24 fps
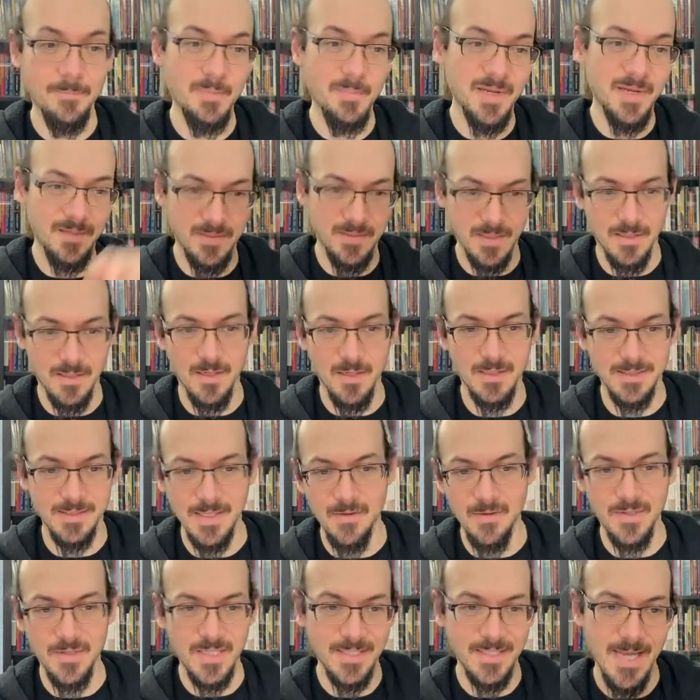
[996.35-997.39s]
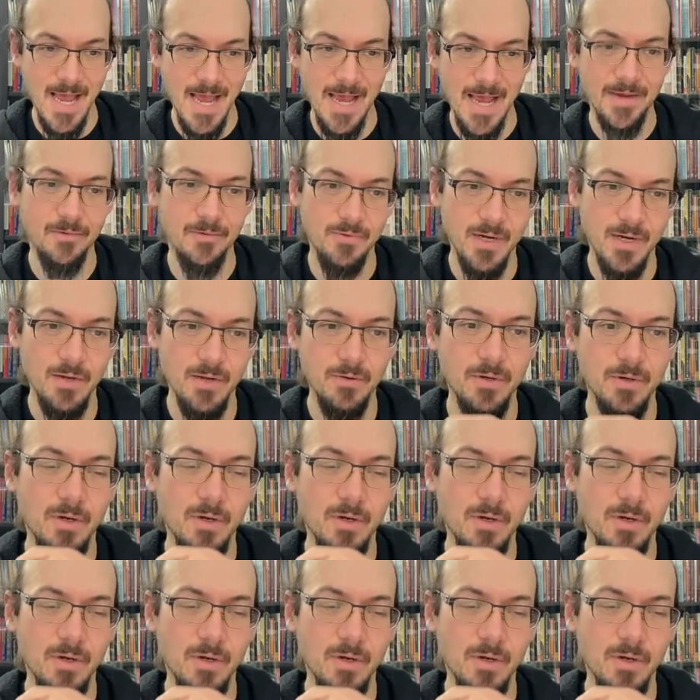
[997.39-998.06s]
because it cuts out an attack route.